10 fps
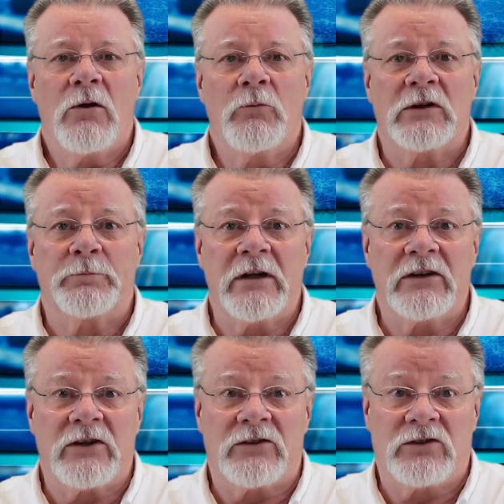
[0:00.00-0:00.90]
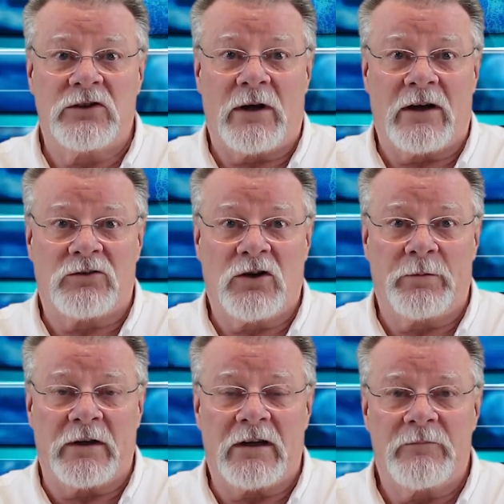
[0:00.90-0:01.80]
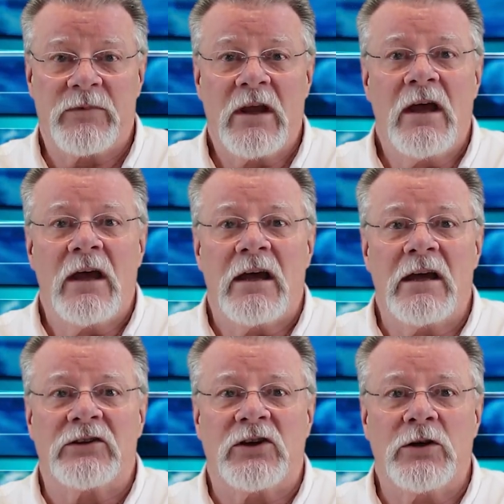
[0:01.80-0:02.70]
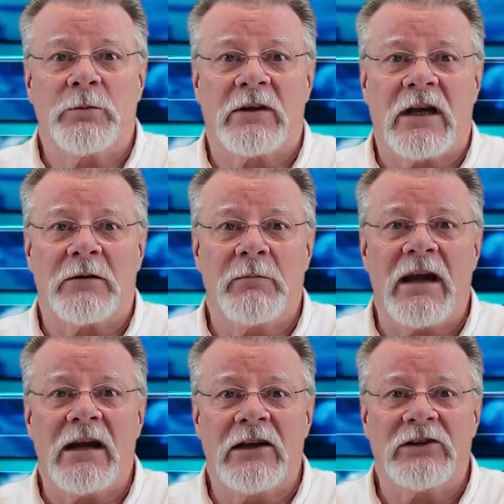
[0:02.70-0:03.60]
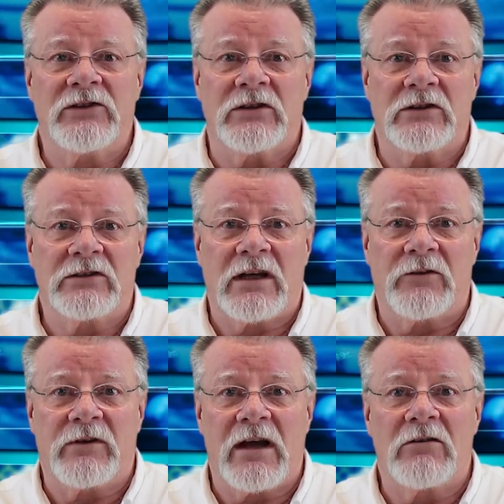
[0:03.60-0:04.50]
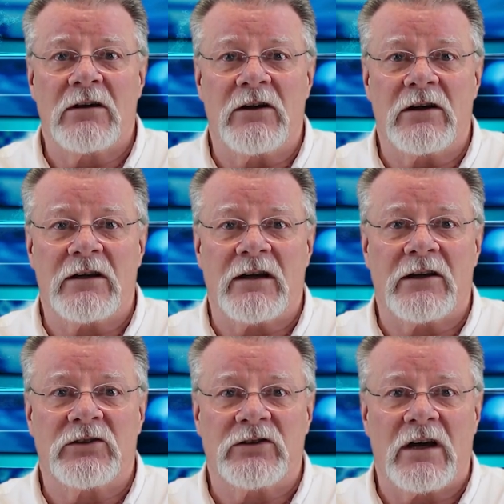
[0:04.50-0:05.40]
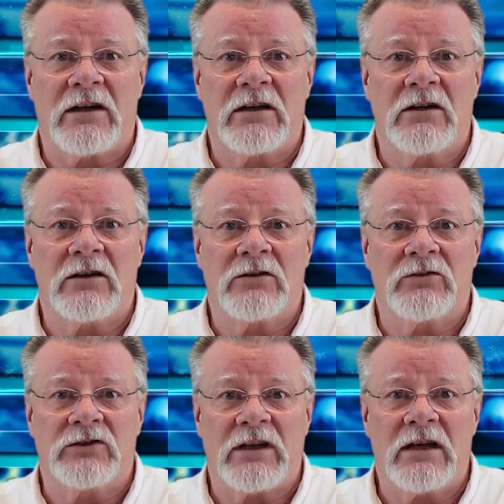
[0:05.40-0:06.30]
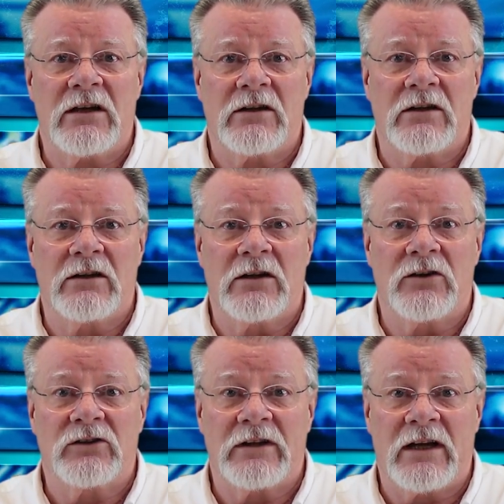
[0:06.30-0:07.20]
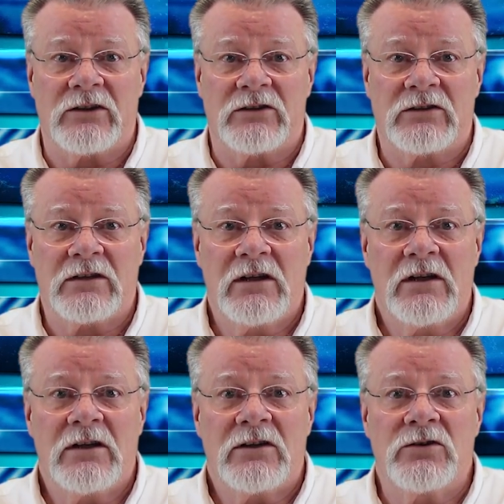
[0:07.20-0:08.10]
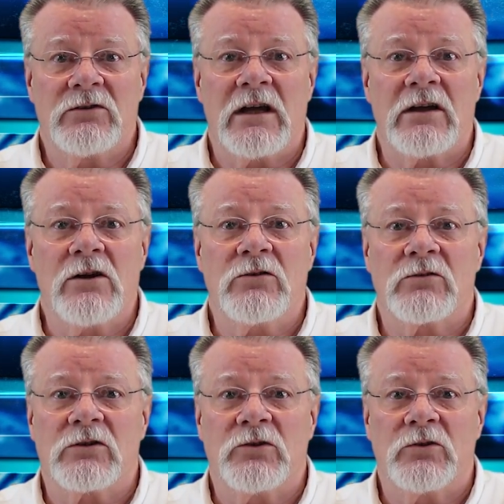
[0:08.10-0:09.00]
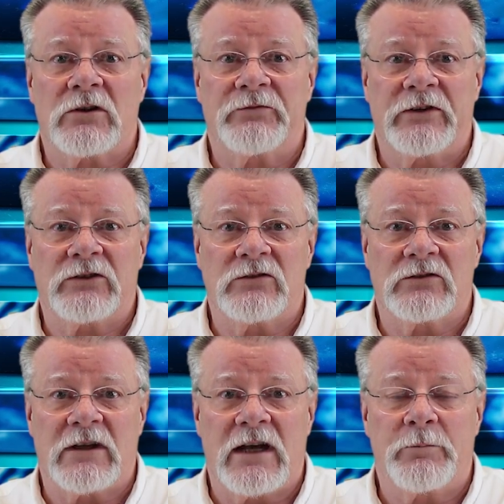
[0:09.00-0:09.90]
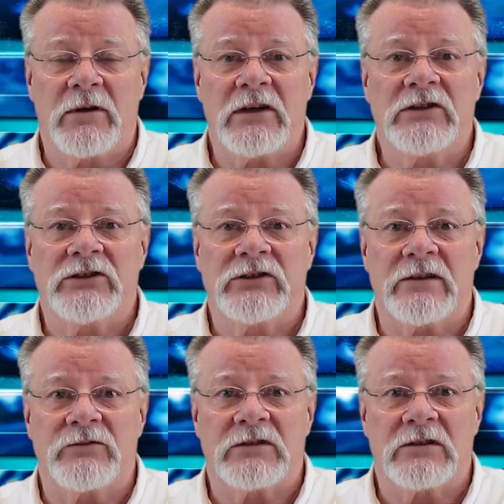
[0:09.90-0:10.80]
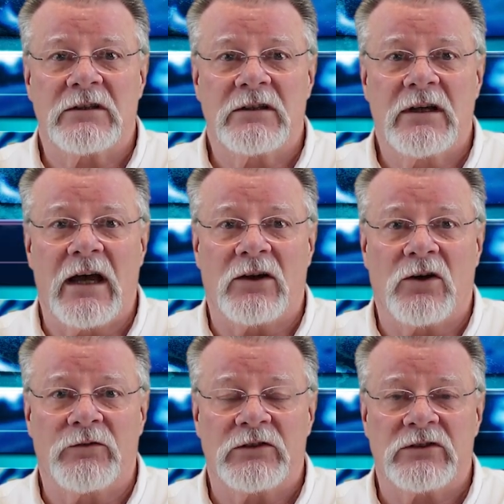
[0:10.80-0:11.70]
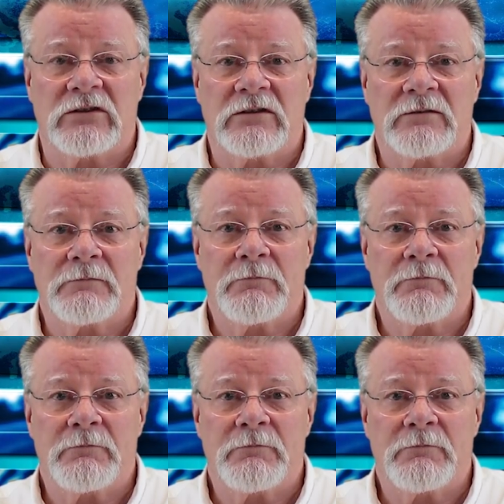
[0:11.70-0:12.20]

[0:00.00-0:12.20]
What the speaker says: Which brings us to our topic. It's hoped that many listeners have downloaded and started to send those letters to their local court officials and police chiefs and officers.